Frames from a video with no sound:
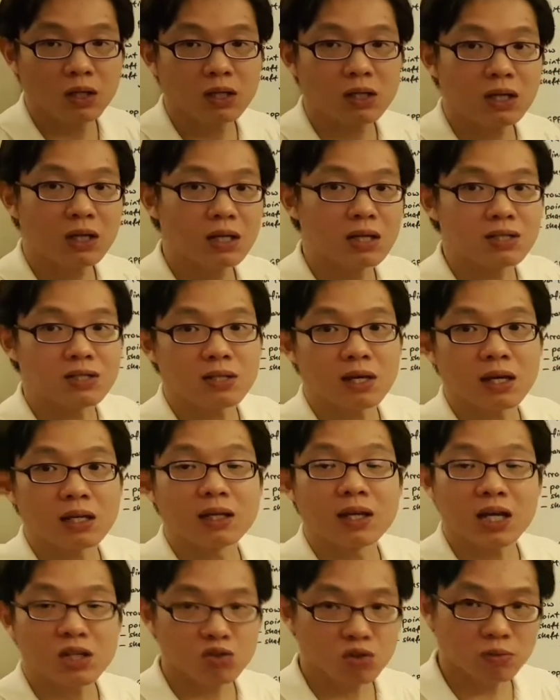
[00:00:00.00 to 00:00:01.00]
whether it is a
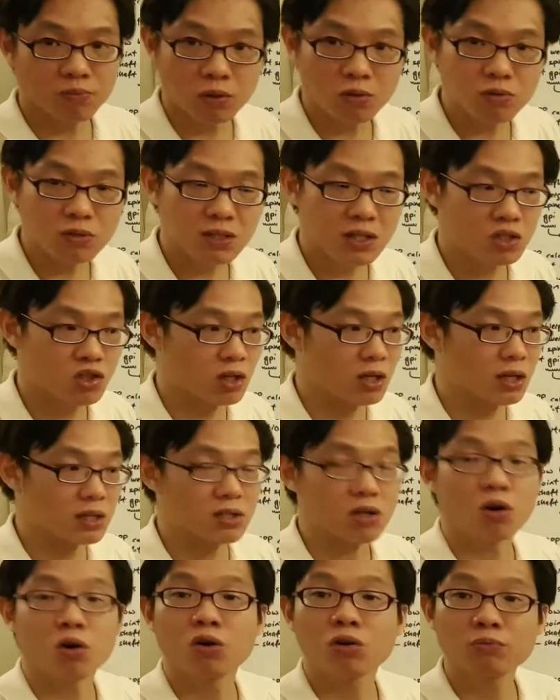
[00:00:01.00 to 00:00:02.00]
natural bow such
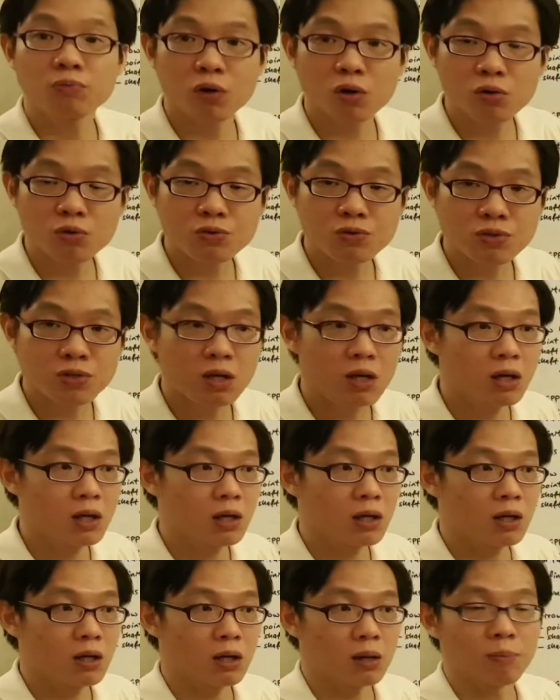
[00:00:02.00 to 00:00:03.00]
as horn bows,
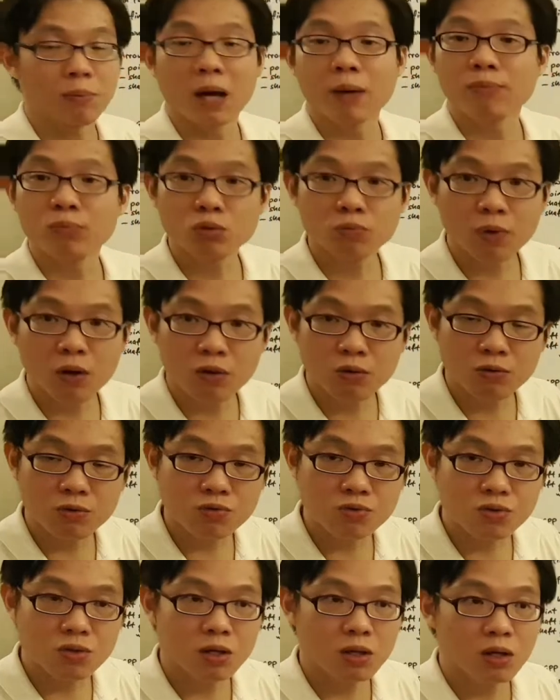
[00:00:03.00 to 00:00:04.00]
uh, bamboo
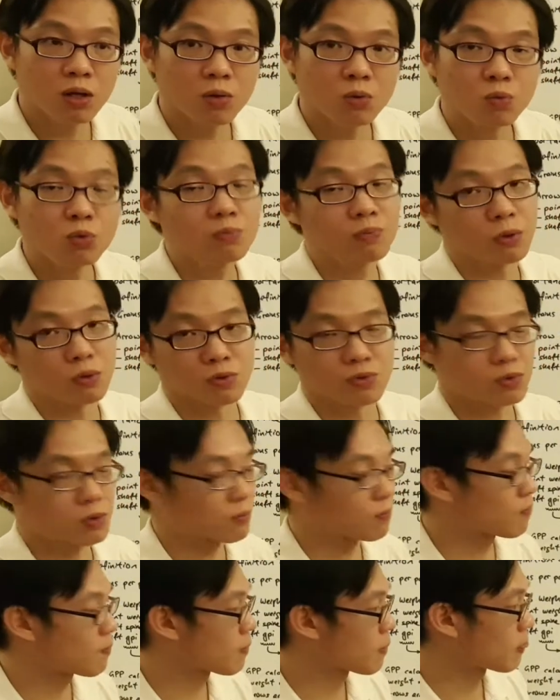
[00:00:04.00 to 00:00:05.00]
bows, wood
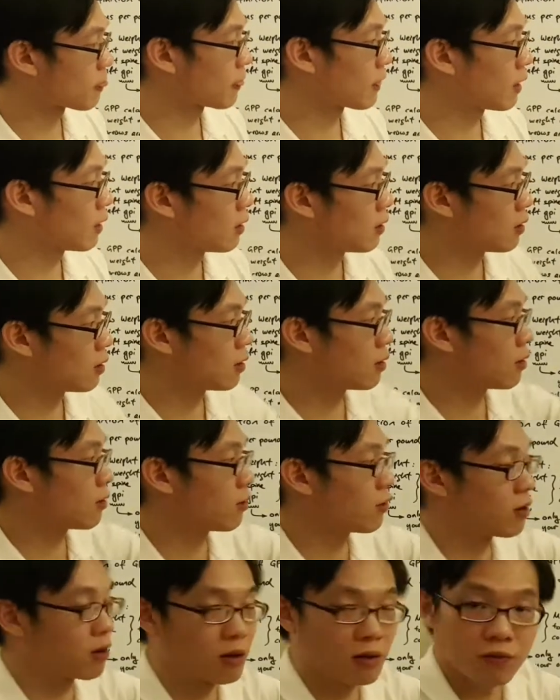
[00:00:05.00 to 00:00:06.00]
bows.
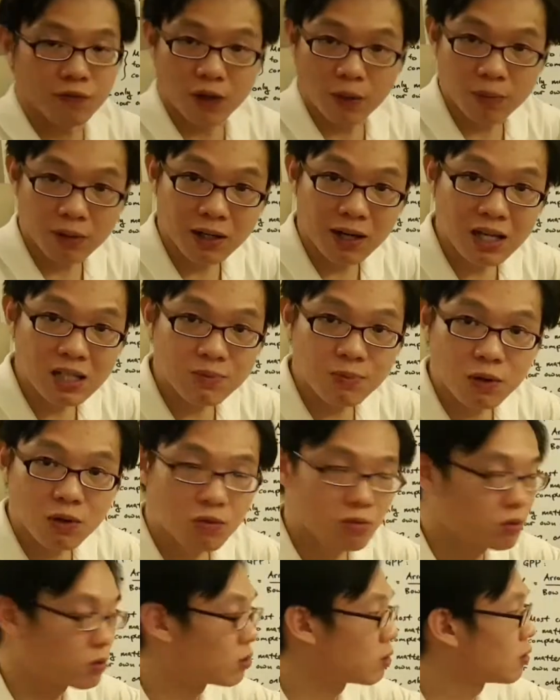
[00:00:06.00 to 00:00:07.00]
Fiberglass
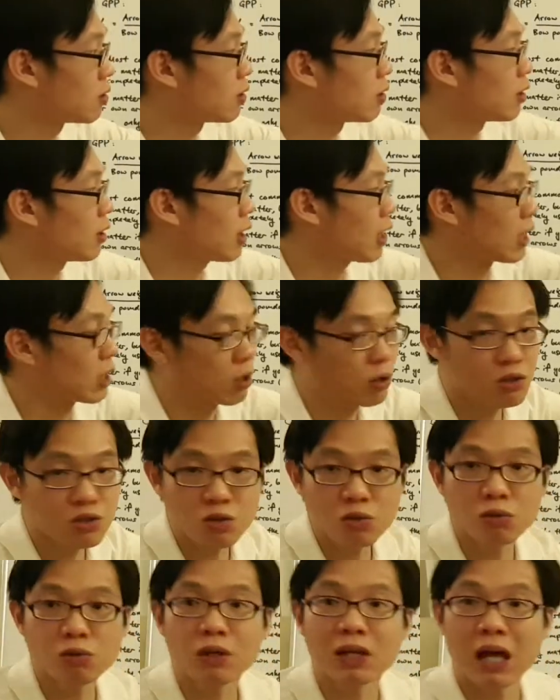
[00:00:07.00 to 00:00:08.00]
bow, and
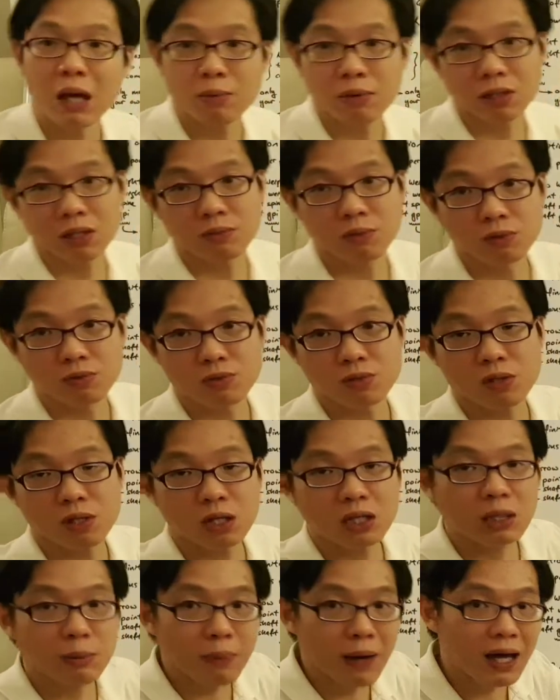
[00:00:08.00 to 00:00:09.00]
also laminated rolls.
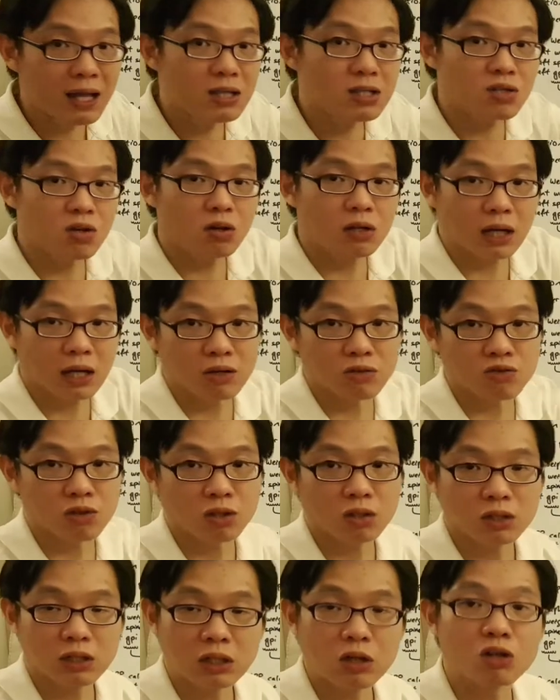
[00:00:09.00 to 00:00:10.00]
It depends on the,
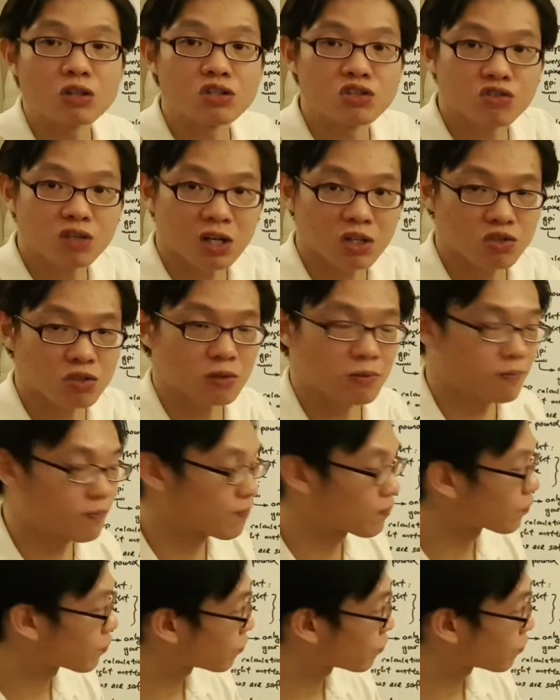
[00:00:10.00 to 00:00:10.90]
the construction.